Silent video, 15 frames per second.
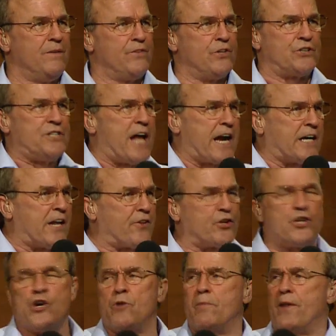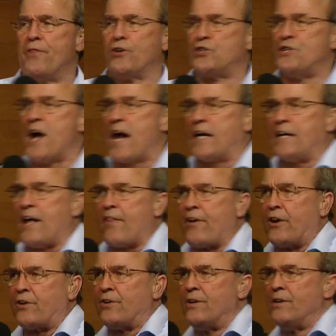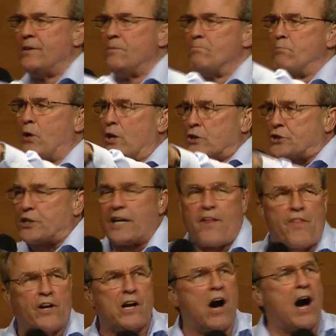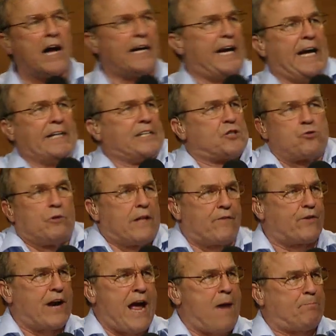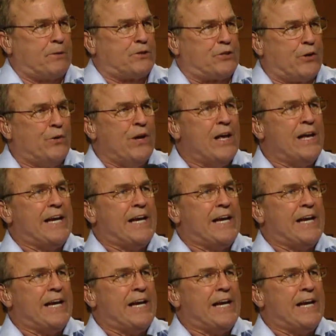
There's not another human. There's not another person in the Godhead this will ever happen to.